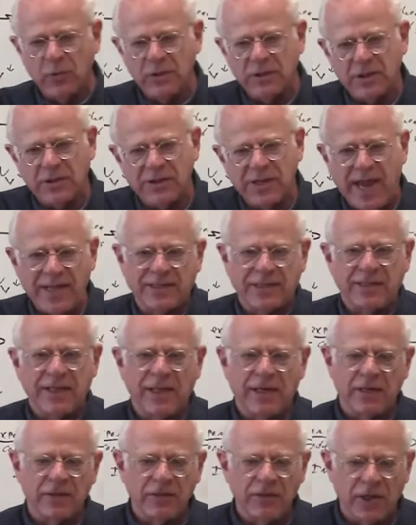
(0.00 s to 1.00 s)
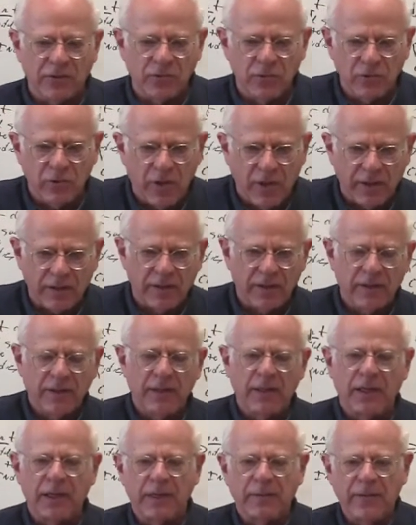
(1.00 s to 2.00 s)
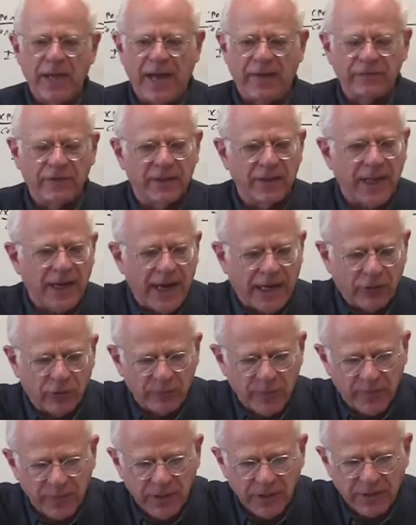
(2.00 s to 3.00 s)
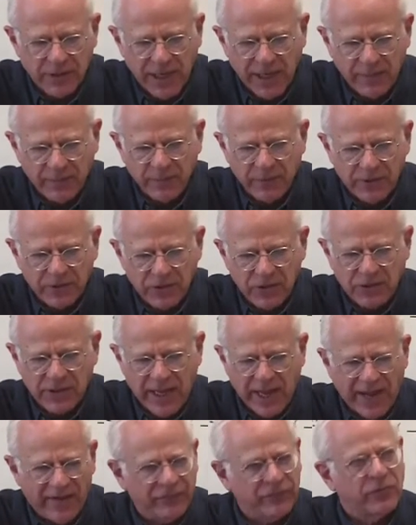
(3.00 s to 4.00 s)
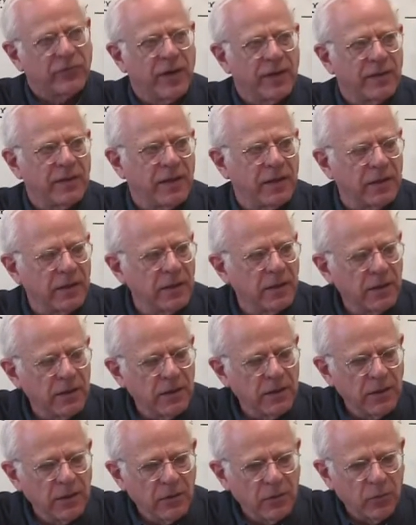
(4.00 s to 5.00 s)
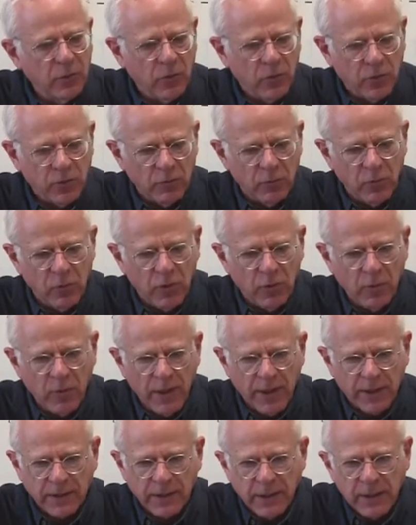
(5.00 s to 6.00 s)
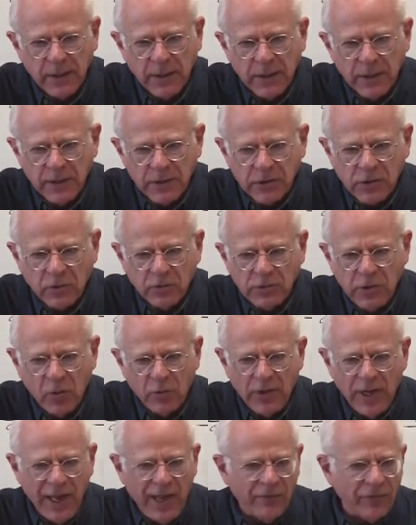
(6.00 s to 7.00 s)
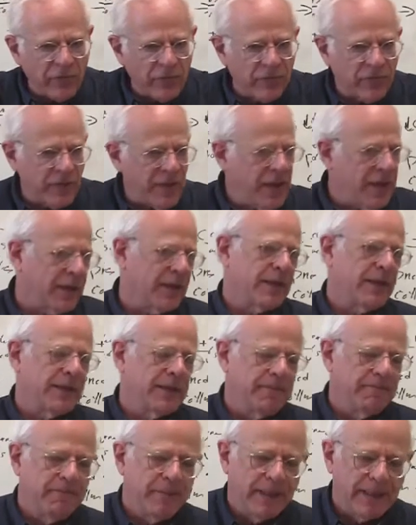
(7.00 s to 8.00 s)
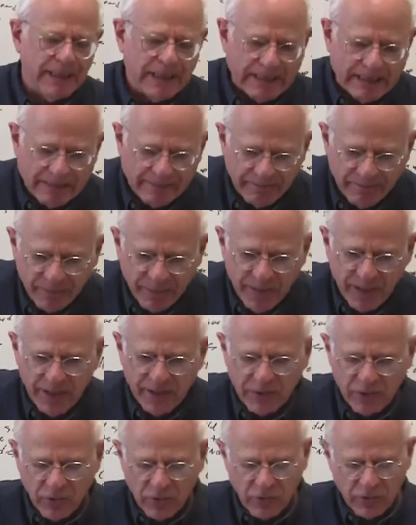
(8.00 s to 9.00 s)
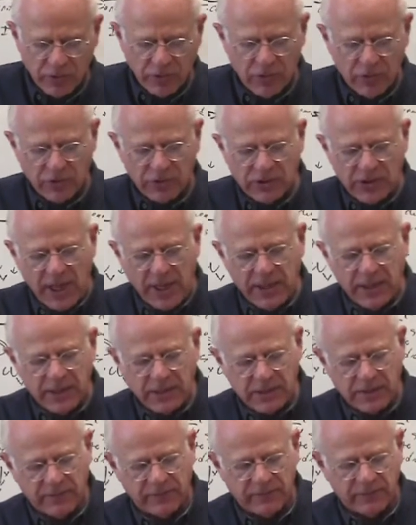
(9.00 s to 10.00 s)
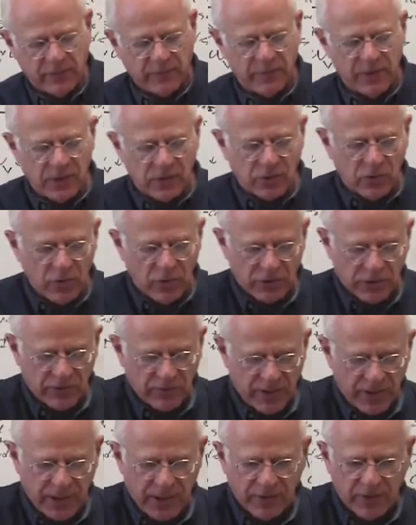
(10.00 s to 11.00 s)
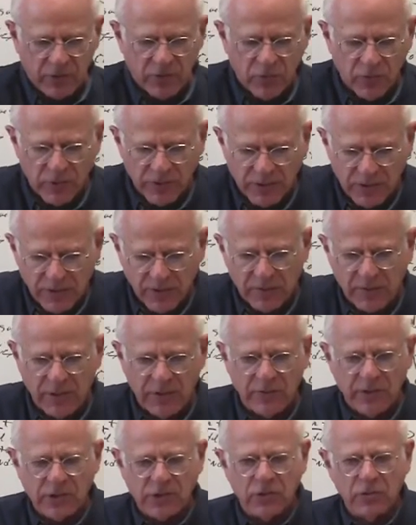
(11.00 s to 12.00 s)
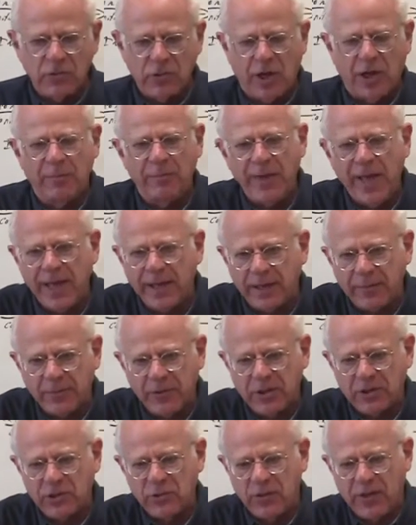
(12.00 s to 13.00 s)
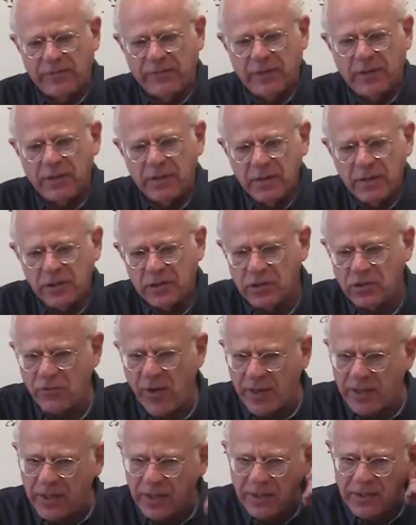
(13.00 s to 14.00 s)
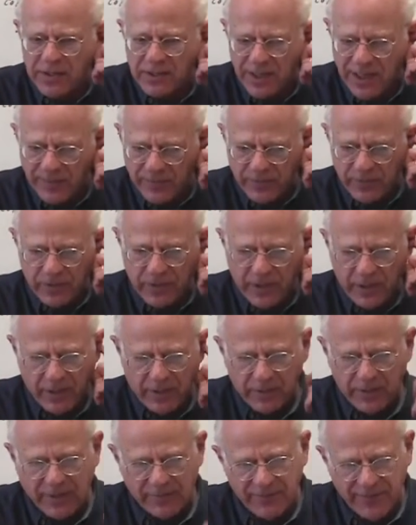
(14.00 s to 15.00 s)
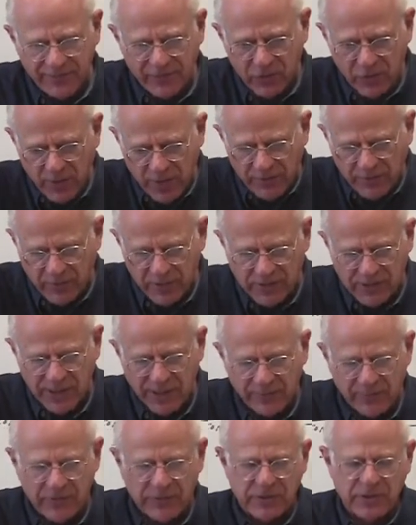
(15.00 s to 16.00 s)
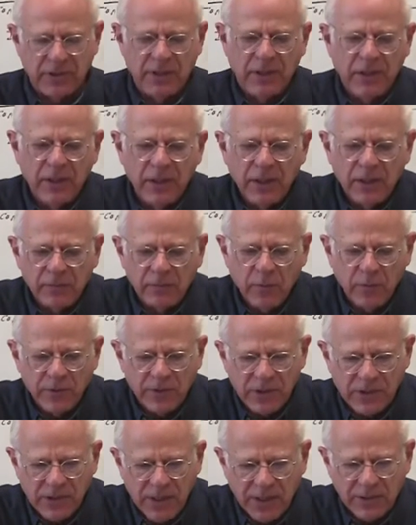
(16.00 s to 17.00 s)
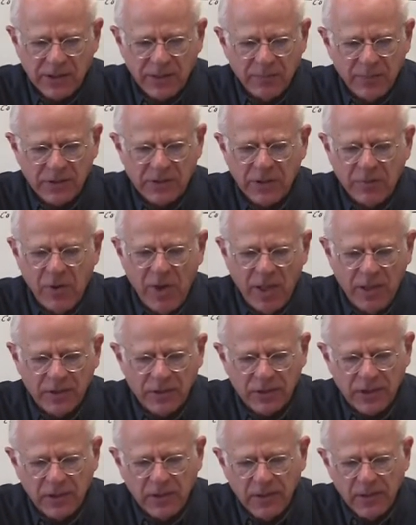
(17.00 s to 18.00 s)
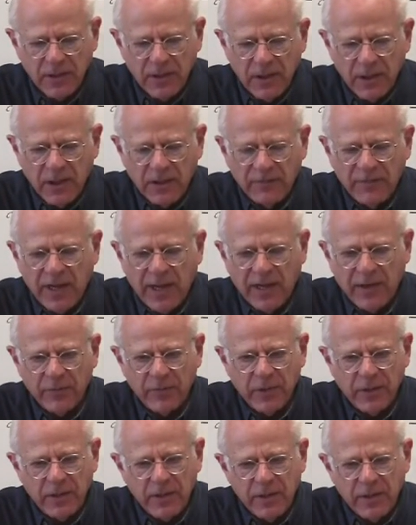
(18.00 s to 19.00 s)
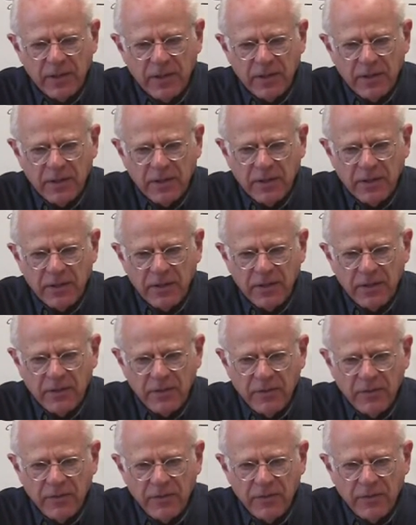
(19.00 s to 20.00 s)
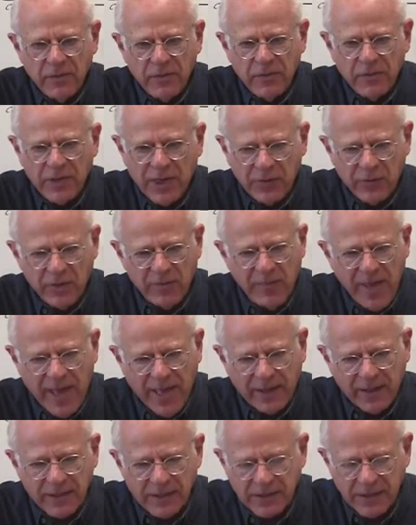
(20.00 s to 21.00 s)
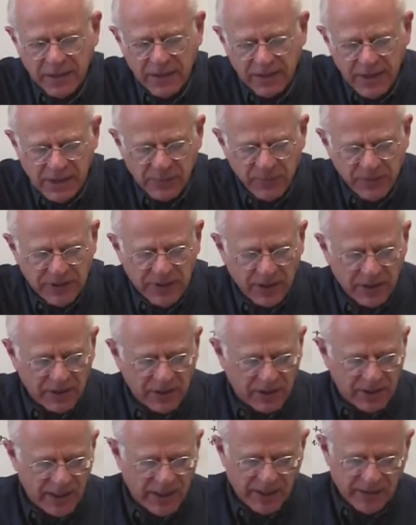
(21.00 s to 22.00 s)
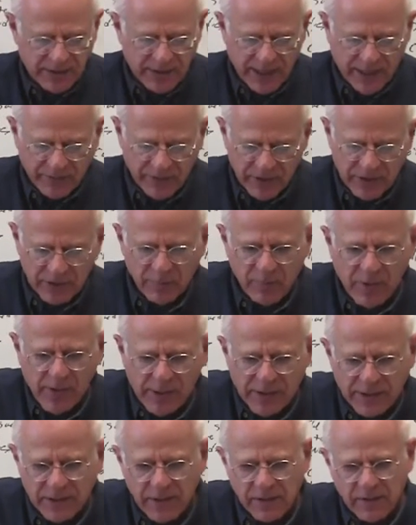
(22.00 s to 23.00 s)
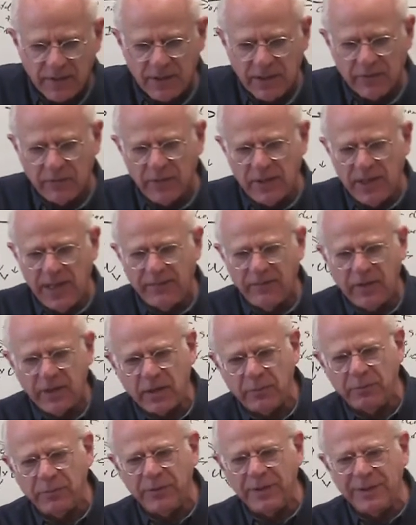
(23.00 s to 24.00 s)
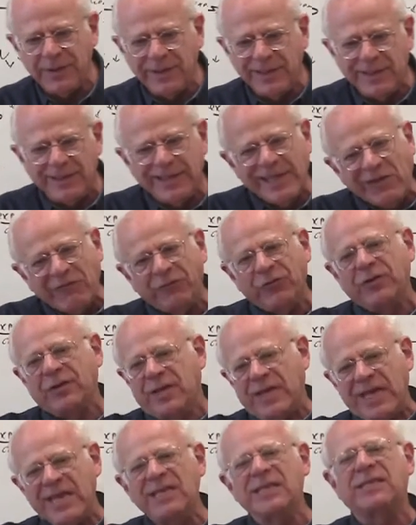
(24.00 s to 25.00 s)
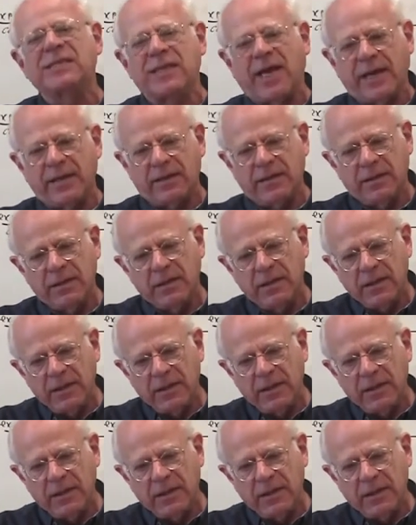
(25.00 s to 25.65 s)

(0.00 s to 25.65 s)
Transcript: was assassinated not too long after that. I don't remember the date, but just after, I think, World War I. So don't ever think in your studies from this course or any other course that theories do not matter, because you have a striking example here, and I've given you other examples when we discussed epistemology of how theory matters, and in this particular case, how this Marxian theory gave a completely different insight